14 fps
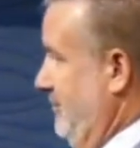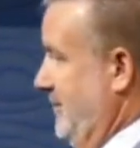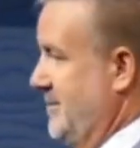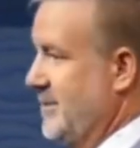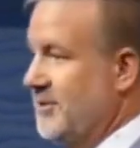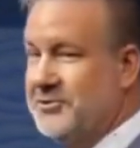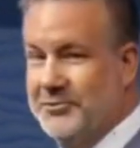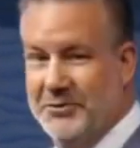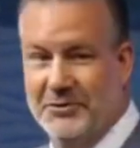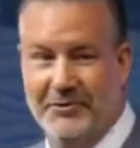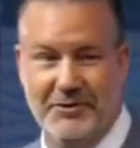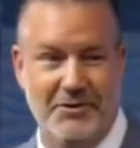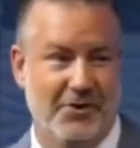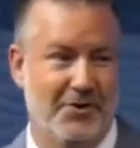It's an
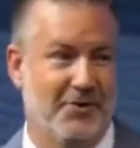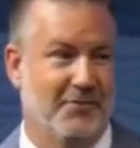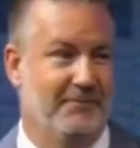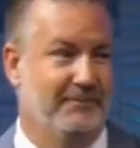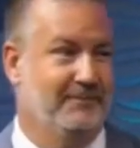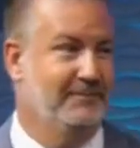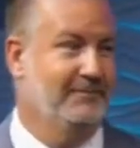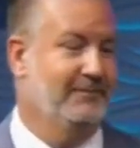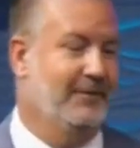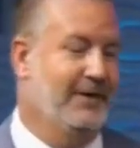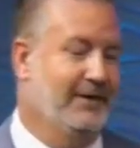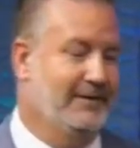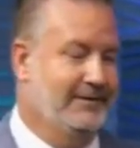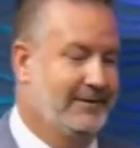intruder in your home.
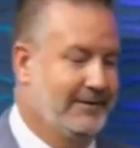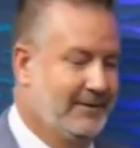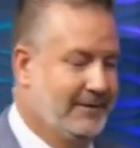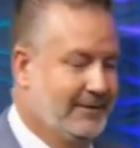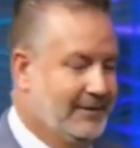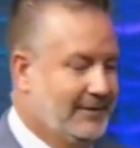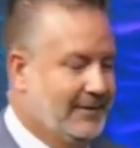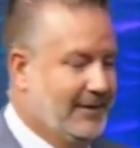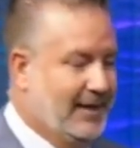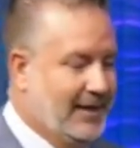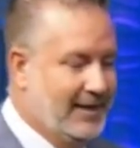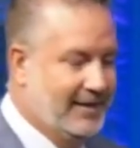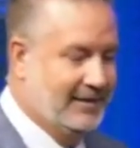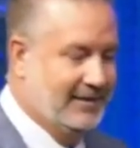Well, I,